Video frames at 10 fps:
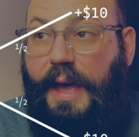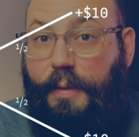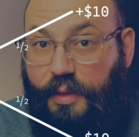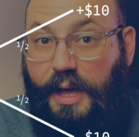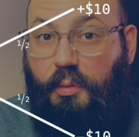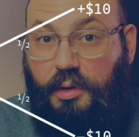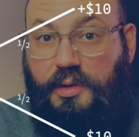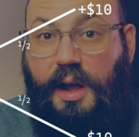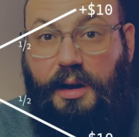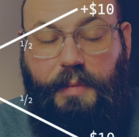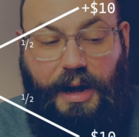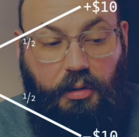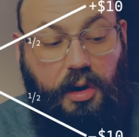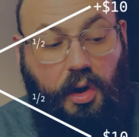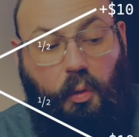And then we'll talk
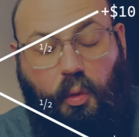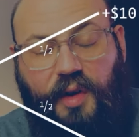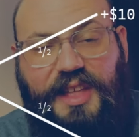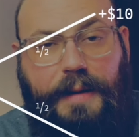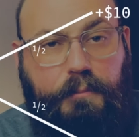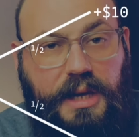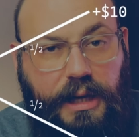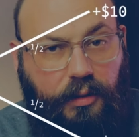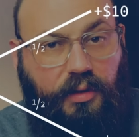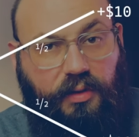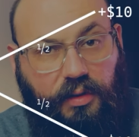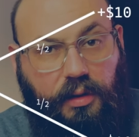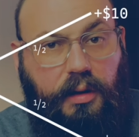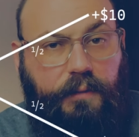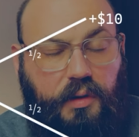about what that means
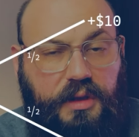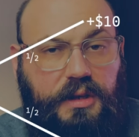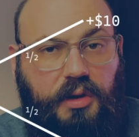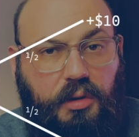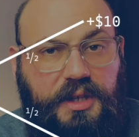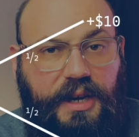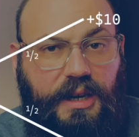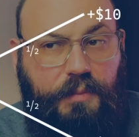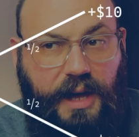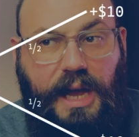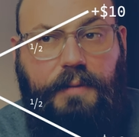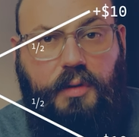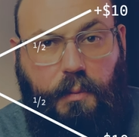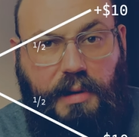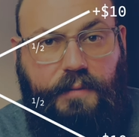for the associated
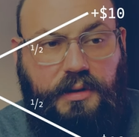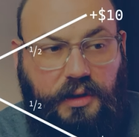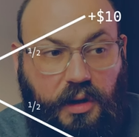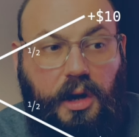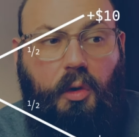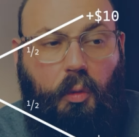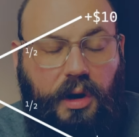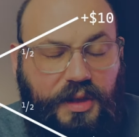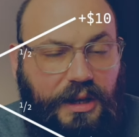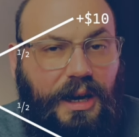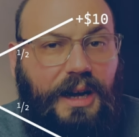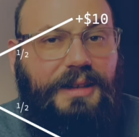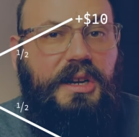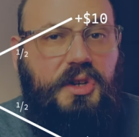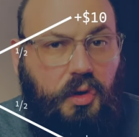behavioral preferences. What are the
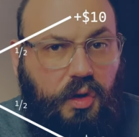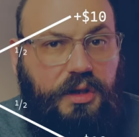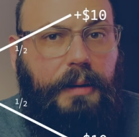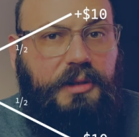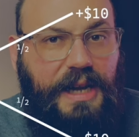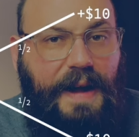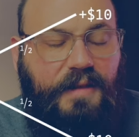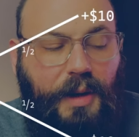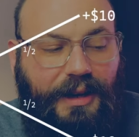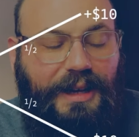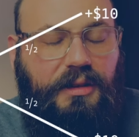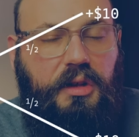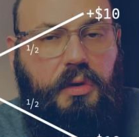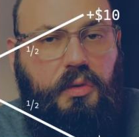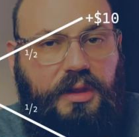additional assumptions I had to make to get to
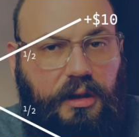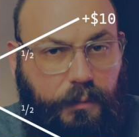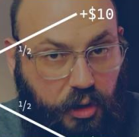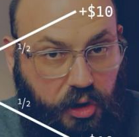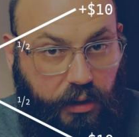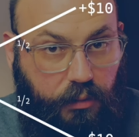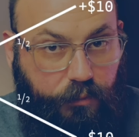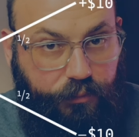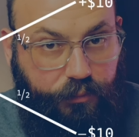use this machine?